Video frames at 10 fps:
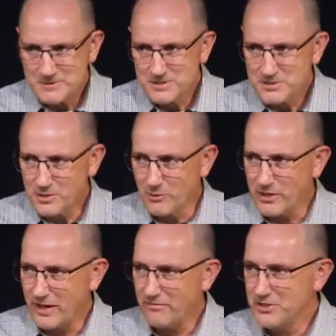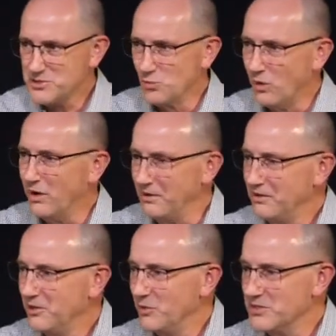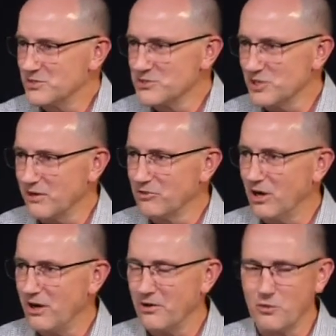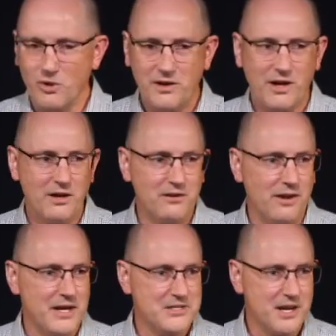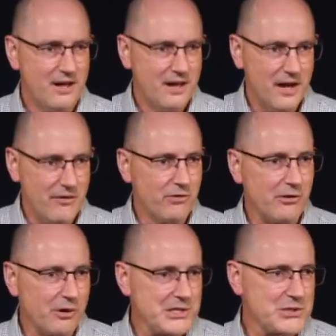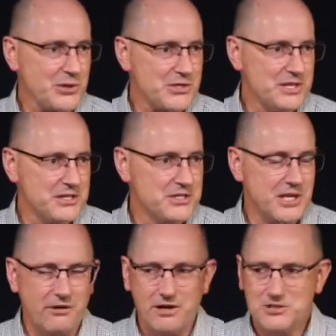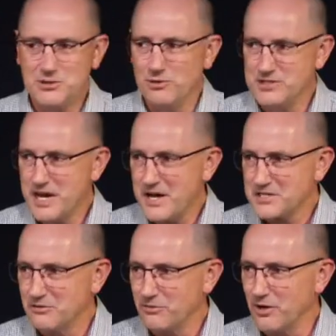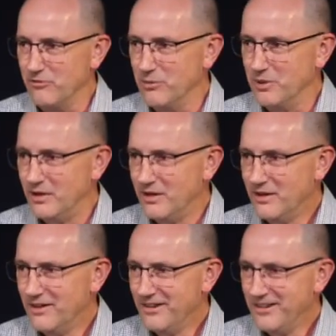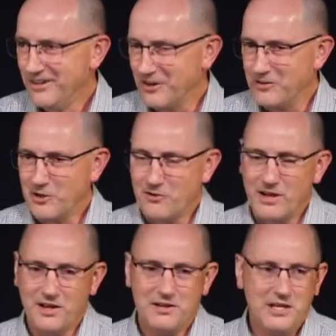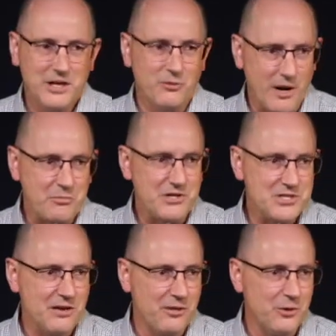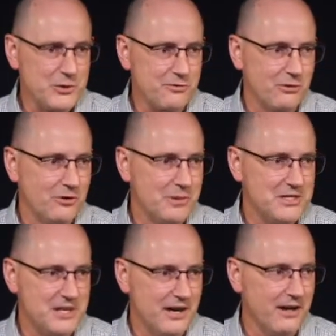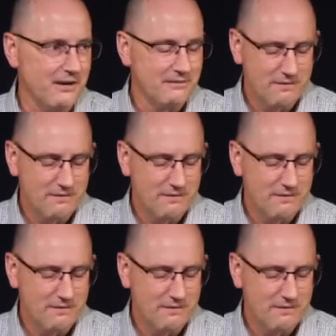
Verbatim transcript: So here we have this one who is the Son of God on one hand and has every resource necessary to do the task in front of him. And on the other hand, he can represent those for whom he's dying.